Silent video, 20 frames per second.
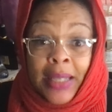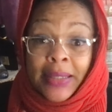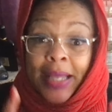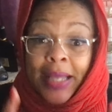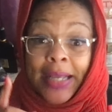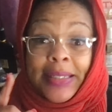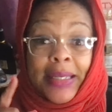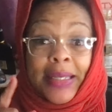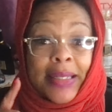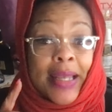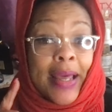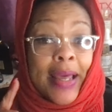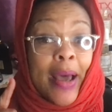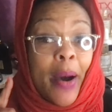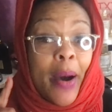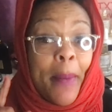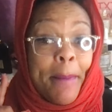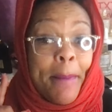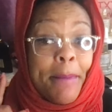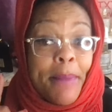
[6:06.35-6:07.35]
They did an
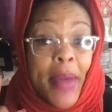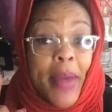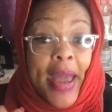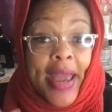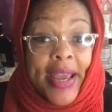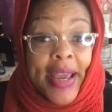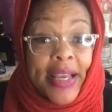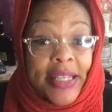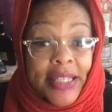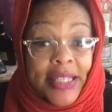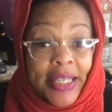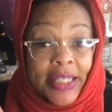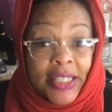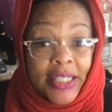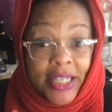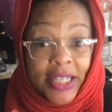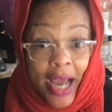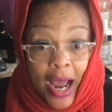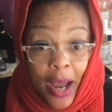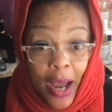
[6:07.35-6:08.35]
amazing
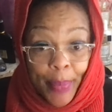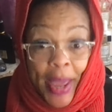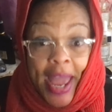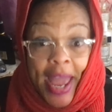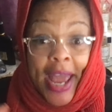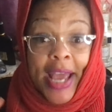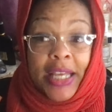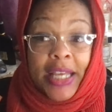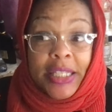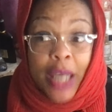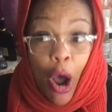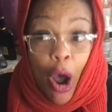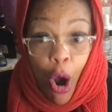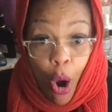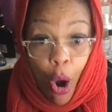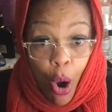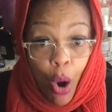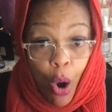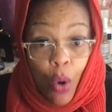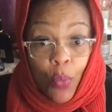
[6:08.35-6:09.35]
job, as
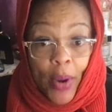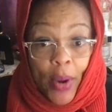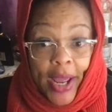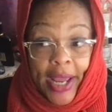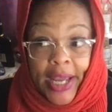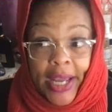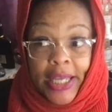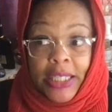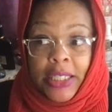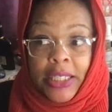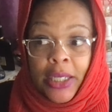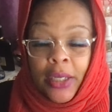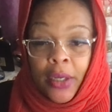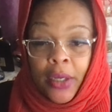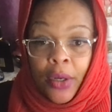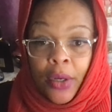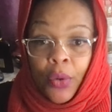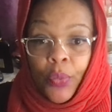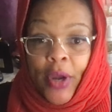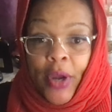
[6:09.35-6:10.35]
always,
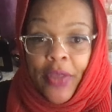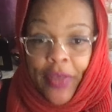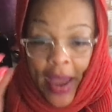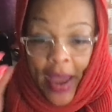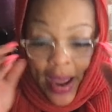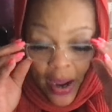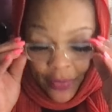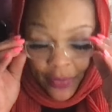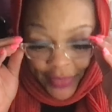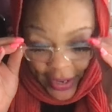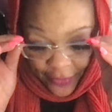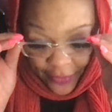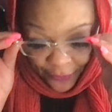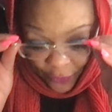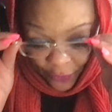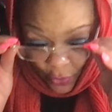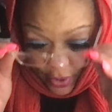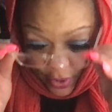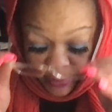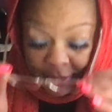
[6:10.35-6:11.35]
with how they
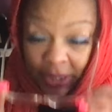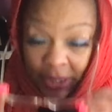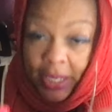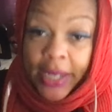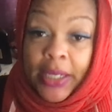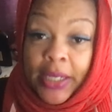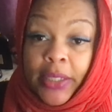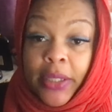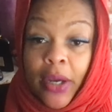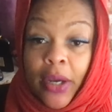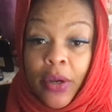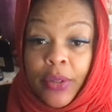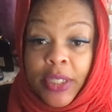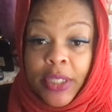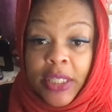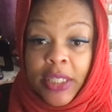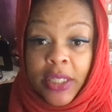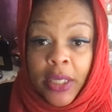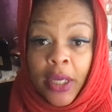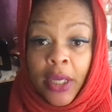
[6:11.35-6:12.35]
formulated
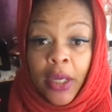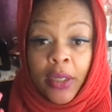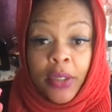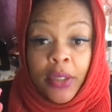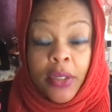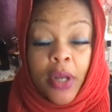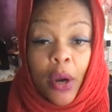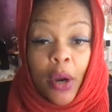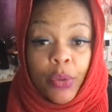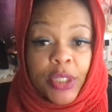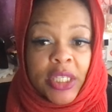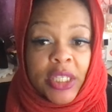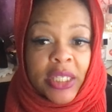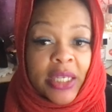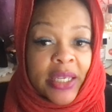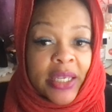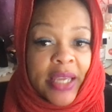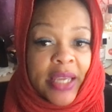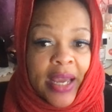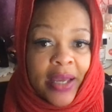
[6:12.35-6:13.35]
those notes
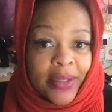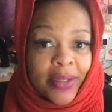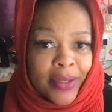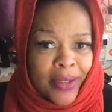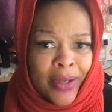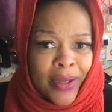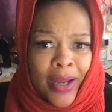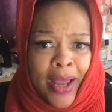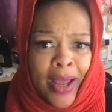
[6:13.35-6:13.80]
together.